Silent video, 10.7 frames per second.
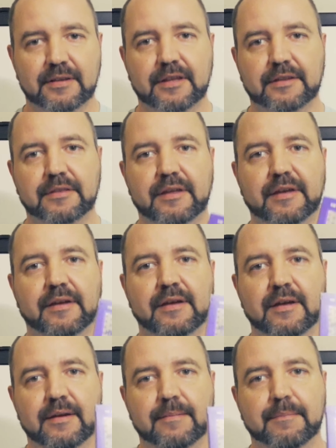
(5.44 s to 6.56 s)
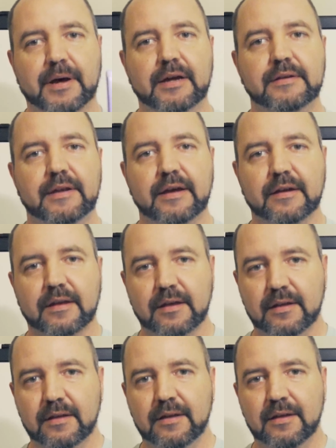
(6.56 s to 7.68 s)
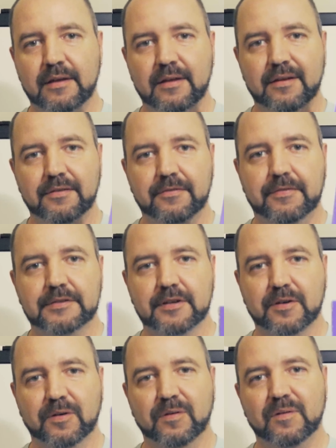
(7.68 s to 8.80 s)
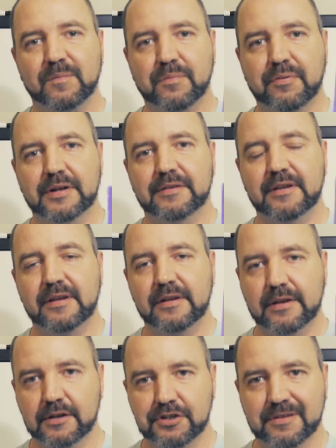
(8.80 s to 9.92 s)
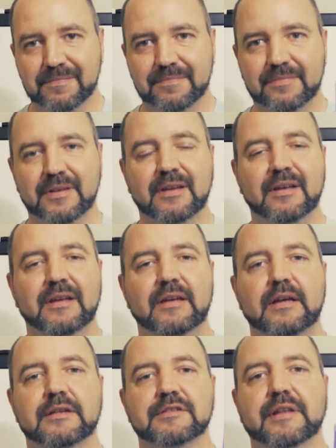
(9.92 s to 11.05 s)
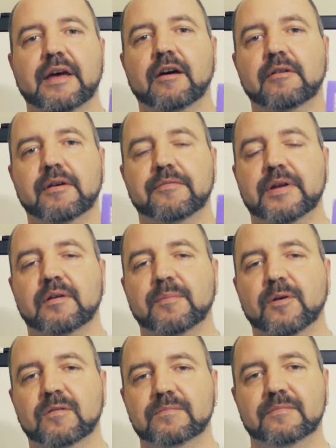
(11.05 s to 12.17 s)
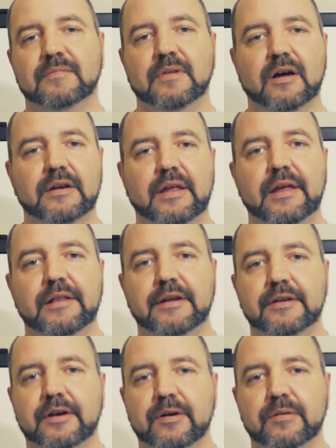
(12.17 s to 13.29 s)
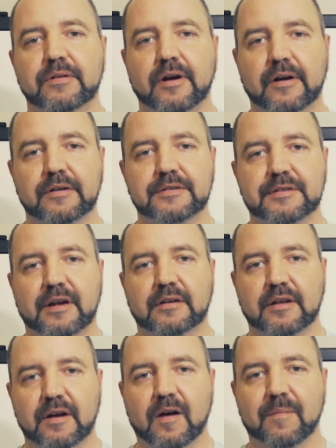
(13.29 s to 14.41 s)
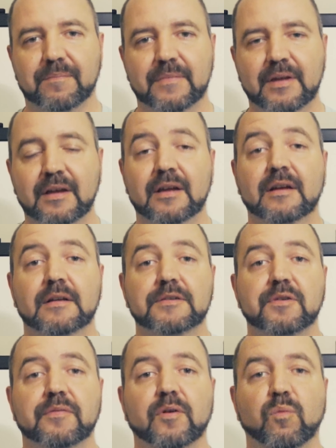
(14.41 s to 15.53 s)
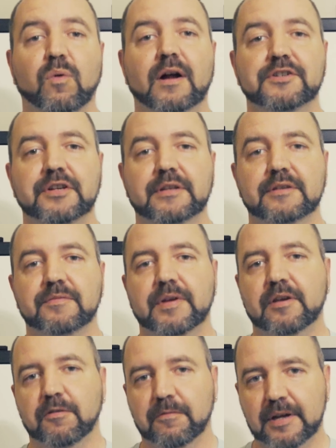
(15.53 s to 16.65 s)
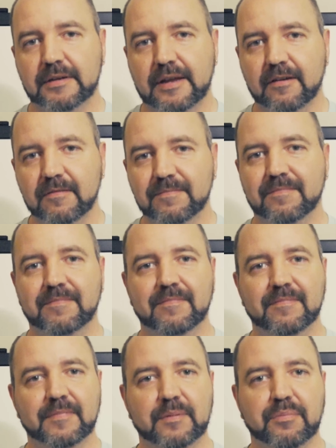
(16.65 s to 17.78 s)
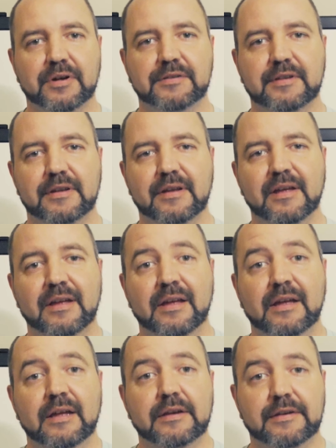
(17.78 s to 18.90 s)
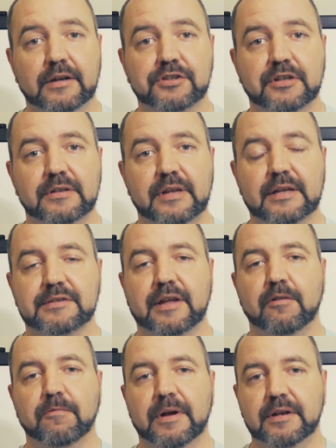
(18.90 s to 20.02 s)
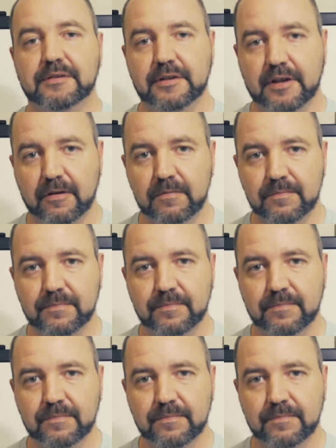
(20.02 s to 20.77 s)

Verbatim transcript: that the Mind Deck physical printed edition is now available on healingcodecards.com. So if you're watching this video right now, the printed edition is now ready to go.